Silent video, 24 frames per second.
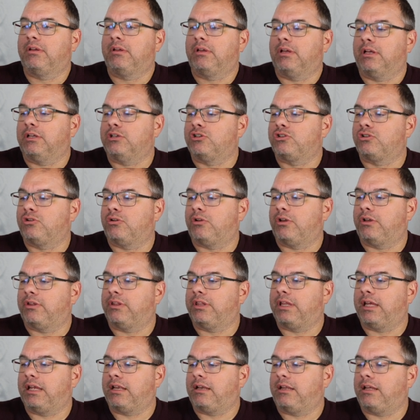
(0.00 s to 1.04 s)
and show you
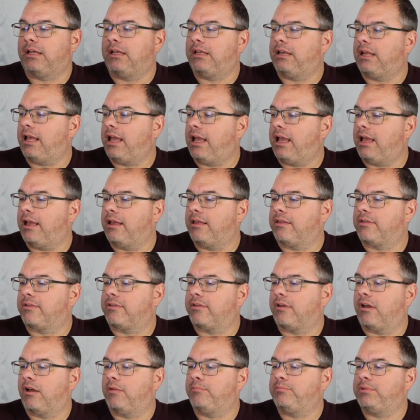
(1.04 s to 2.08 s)
that it
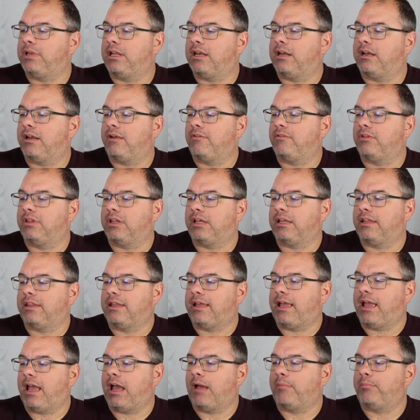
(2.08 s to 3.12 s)
has updated everything in
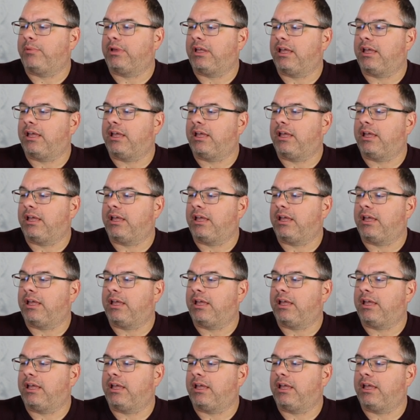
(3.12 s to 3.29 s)
the app.